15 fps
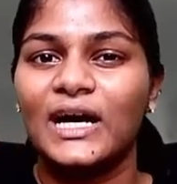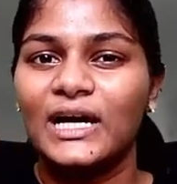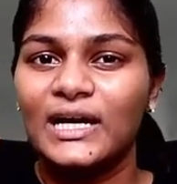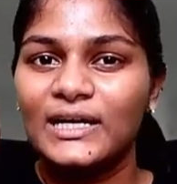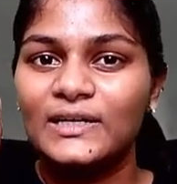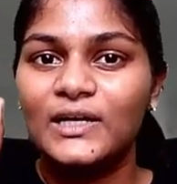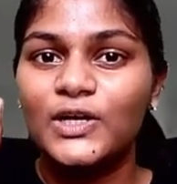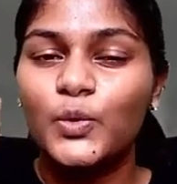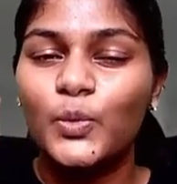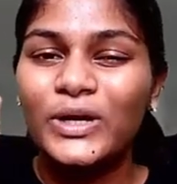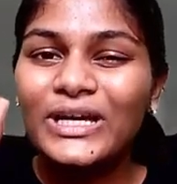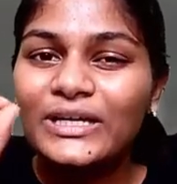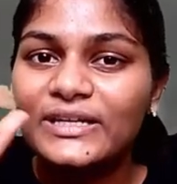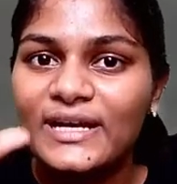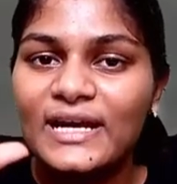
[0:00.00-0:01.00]
a quick
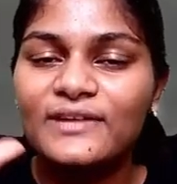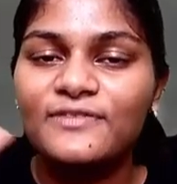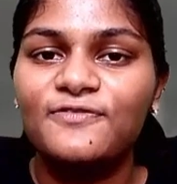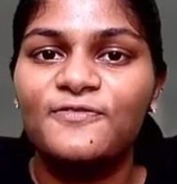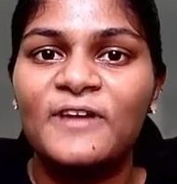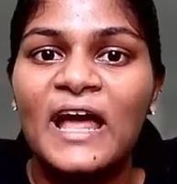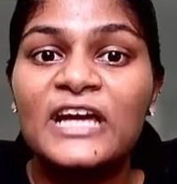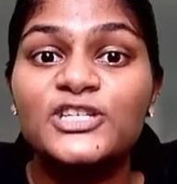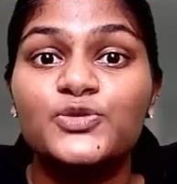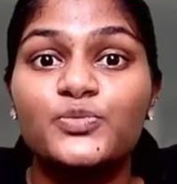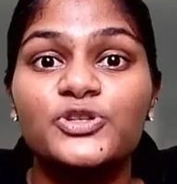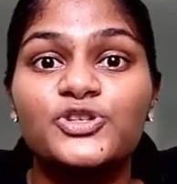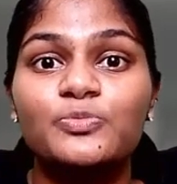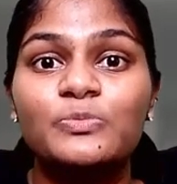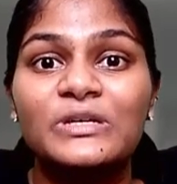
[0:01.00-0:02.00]
red flash, which
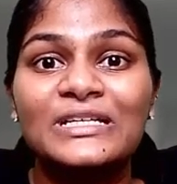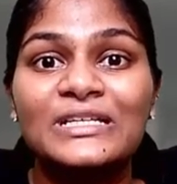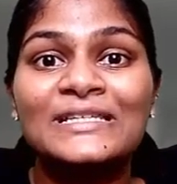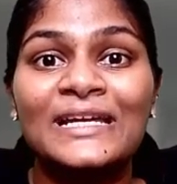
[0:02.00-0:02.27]
means an